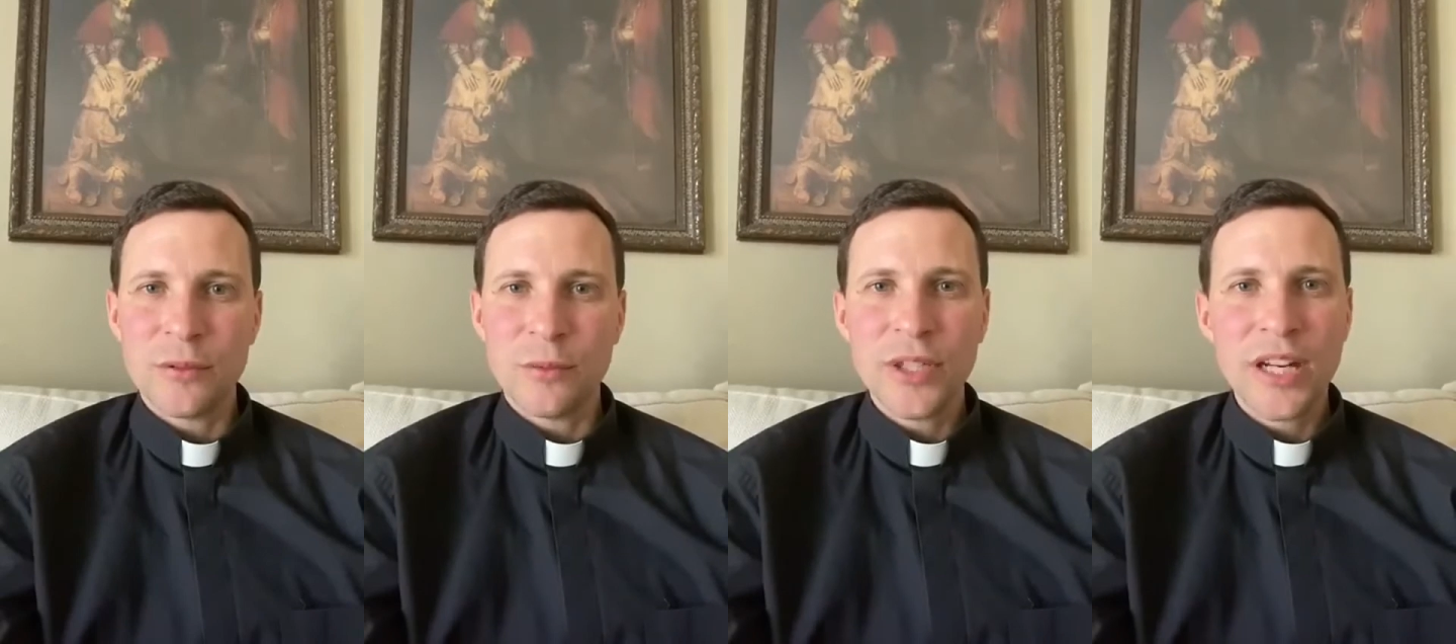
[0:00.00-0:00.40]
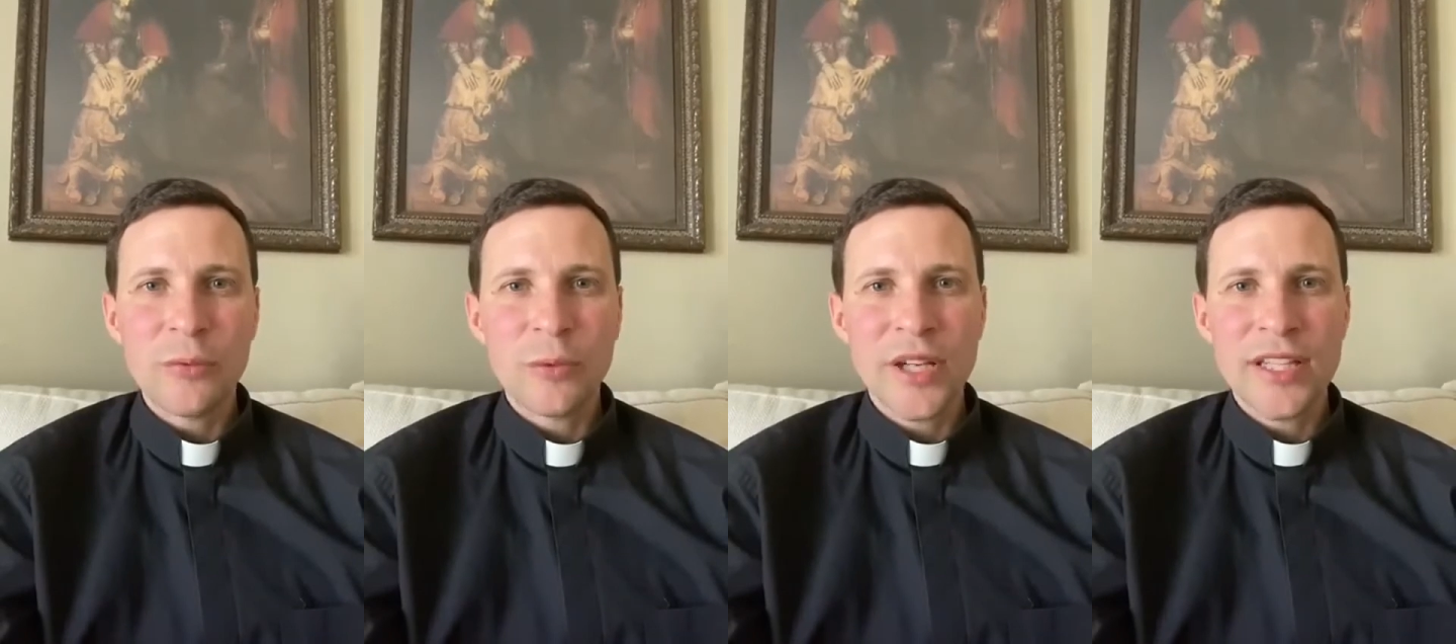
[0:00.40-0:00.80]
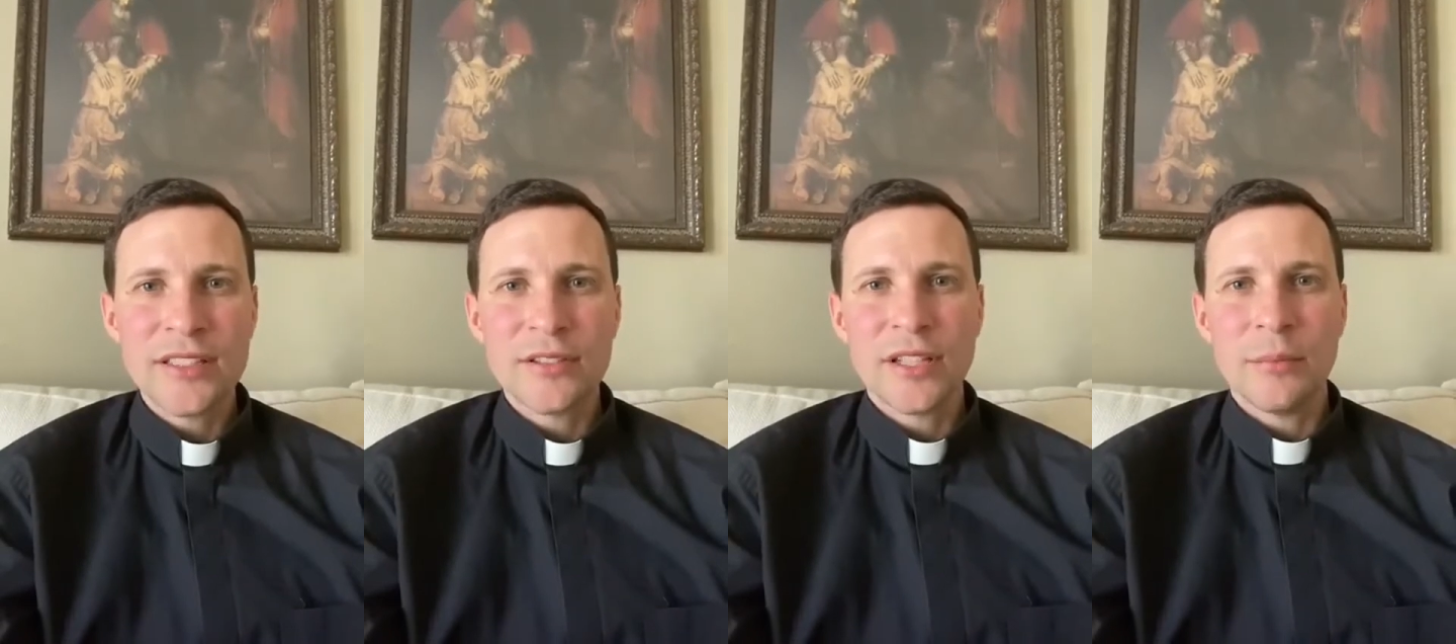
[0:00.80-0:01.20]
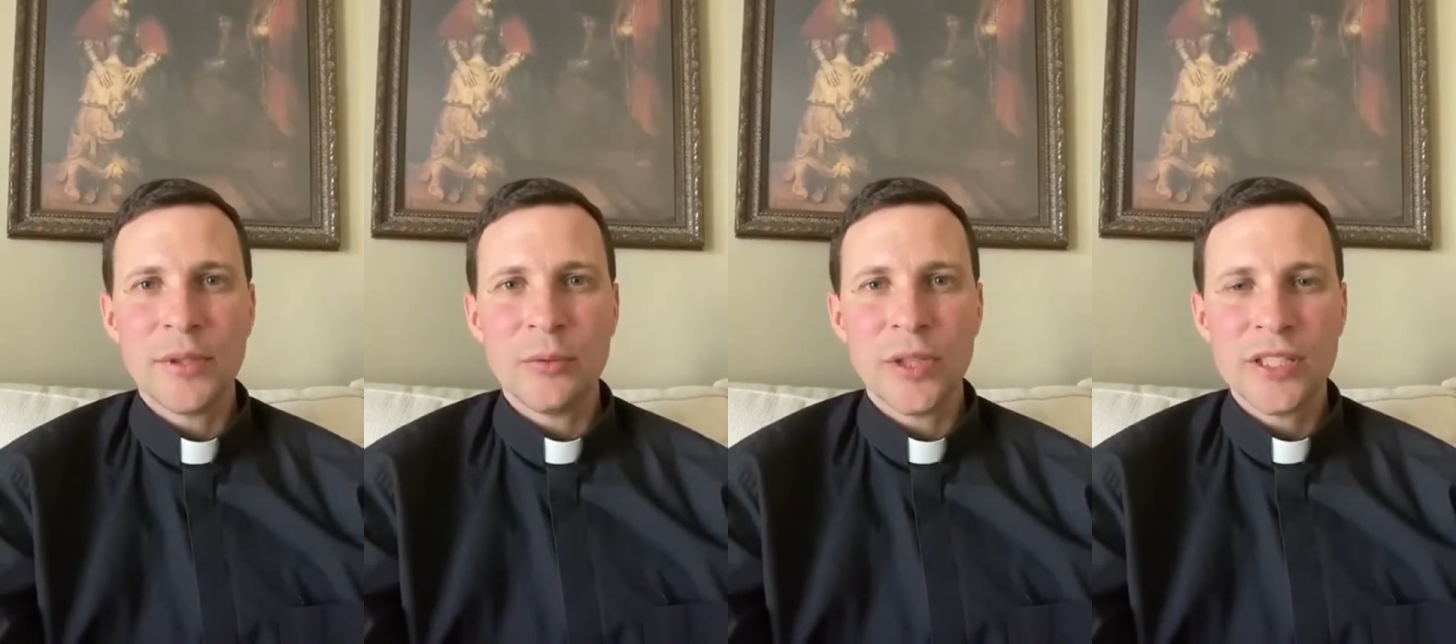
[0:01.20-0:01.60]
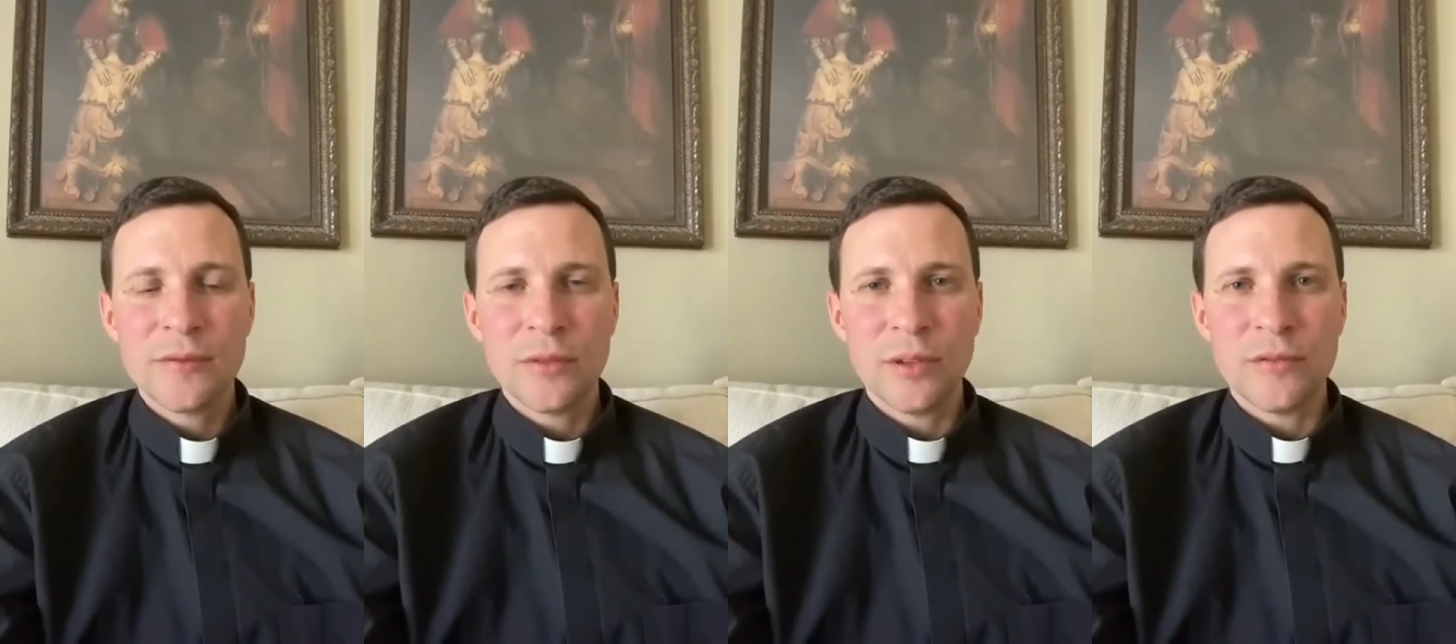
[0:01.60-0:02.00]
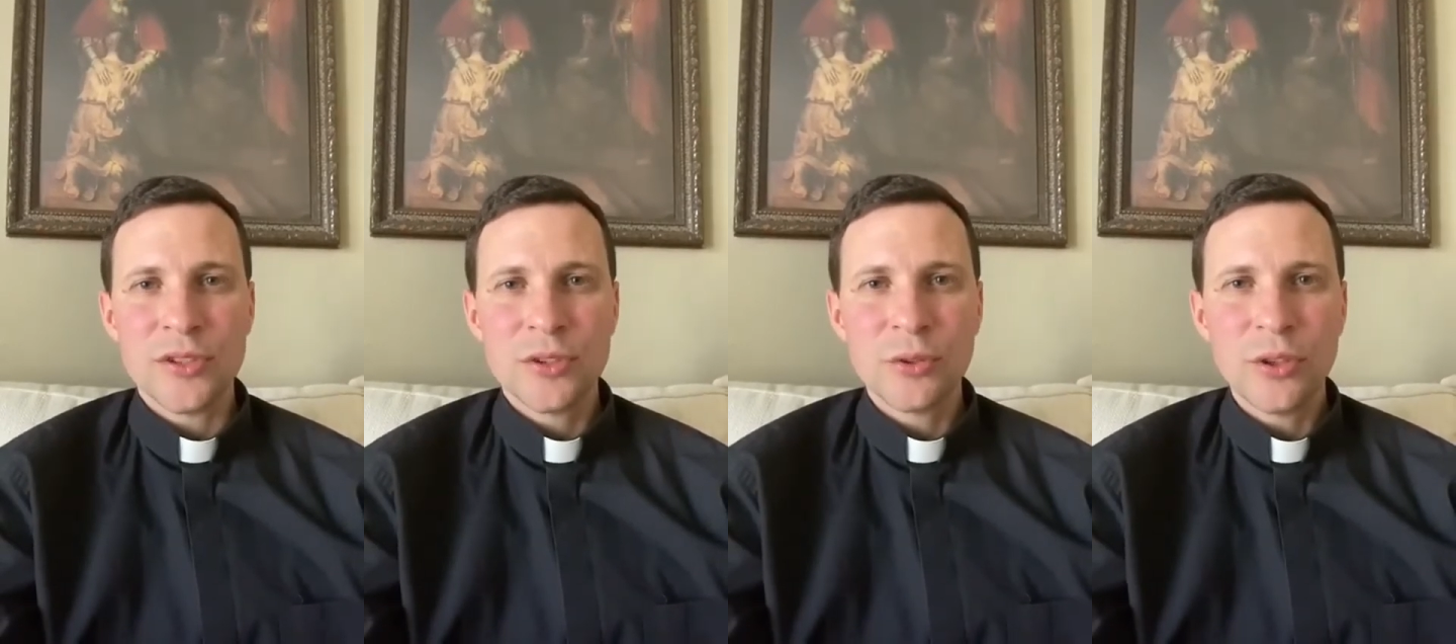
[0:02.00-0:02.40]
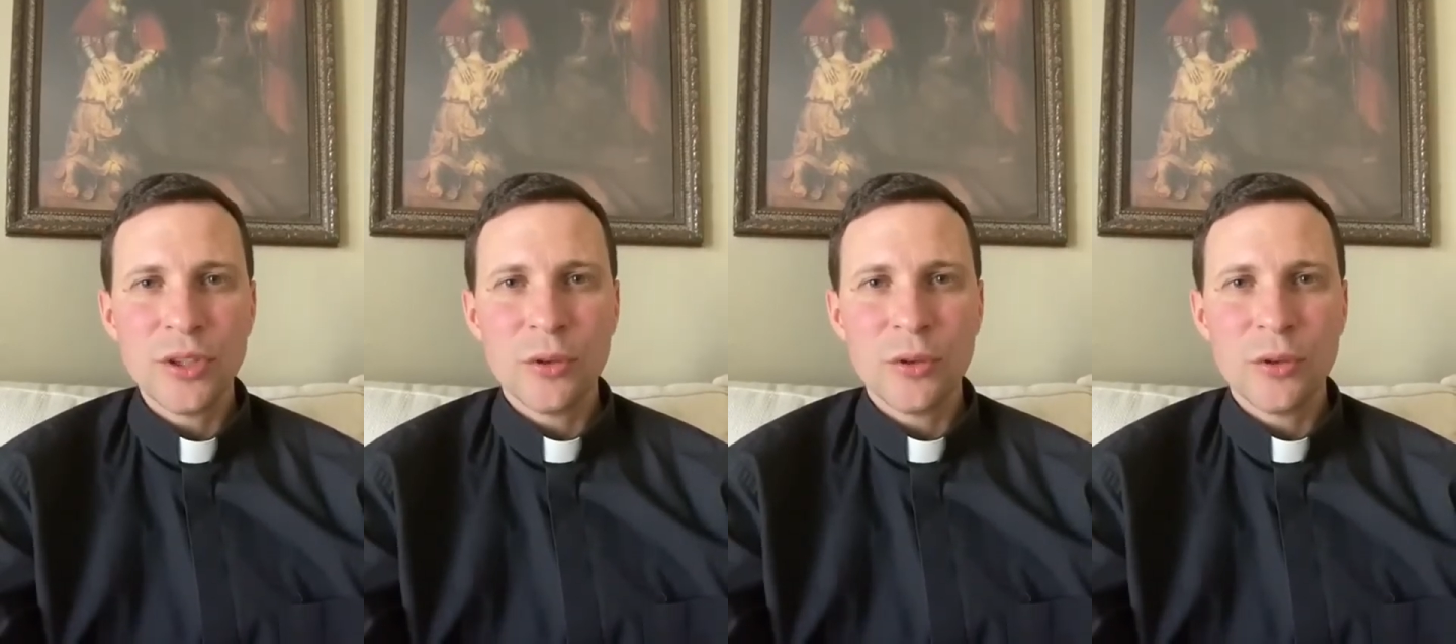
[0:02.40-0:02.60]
What are ways you can be wasteful of joy,